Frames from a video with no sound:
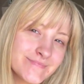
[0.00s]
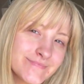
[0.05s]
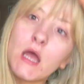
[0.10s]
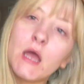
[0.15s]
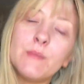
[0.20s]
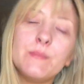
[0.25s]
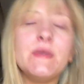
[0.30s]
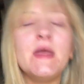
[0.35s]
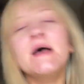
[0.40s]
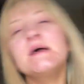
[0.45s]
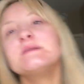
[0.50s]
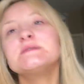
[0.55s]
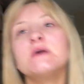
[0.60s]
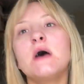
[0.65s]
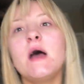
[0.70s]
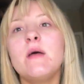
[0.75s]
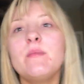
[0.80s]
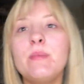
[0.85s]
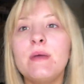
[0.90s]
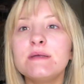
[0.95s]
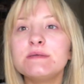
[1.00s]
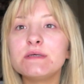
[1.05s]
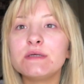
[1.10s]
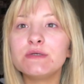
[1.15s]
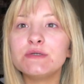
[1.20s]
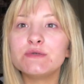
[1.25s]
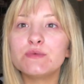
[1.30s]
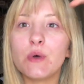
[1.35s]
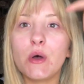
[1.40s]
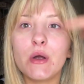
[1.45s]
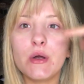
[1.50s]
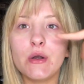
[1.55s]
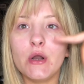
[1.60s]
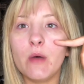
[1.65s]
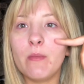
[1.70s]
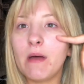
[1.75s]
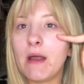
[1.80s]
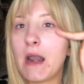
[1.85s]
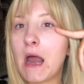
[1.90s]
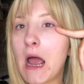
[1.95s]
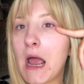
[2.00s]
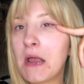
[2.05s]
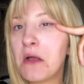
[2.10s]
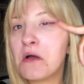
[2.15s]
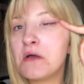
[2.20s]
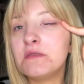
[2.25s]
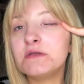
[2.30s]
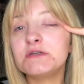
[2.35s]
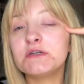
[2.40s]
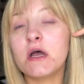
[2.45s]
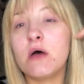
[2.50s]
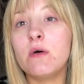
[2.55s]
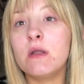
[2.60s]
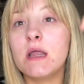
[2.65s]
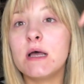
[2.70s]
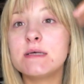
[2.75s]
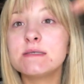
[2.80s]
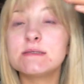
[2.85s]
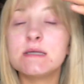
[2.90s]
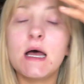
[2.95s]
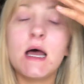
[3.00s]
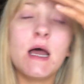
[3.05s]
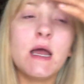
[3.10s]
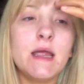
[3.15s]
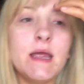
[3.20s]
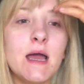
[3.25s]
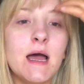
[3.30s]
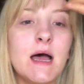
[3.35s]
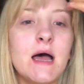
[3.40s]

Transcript: Yeah, so I've basically just woken up and I got in the shower last night